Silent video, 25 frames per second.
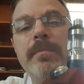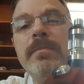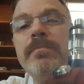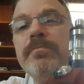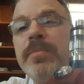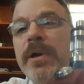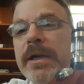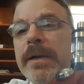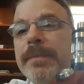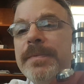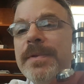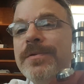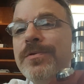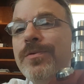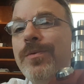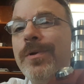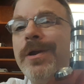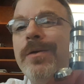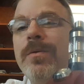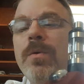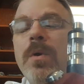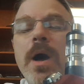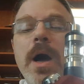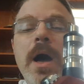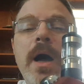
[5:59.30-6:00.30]
Bring it up to 20
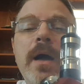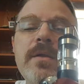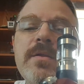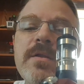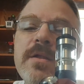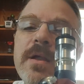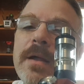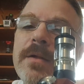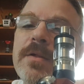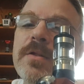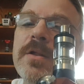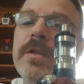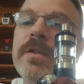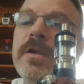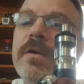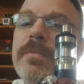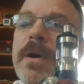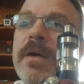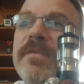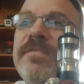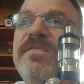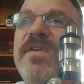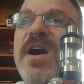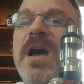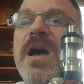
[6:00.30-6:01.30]
watts. I'll sit there
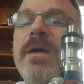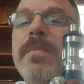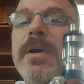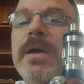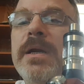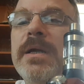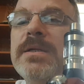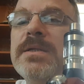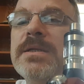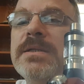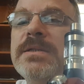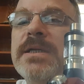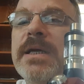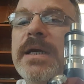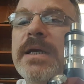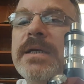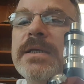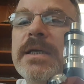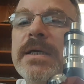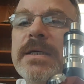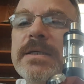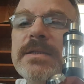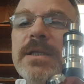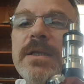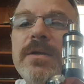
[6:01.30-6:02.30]
about 5 minutes and take
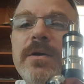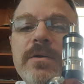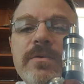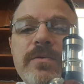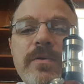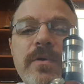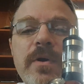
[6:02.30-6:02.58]
nice long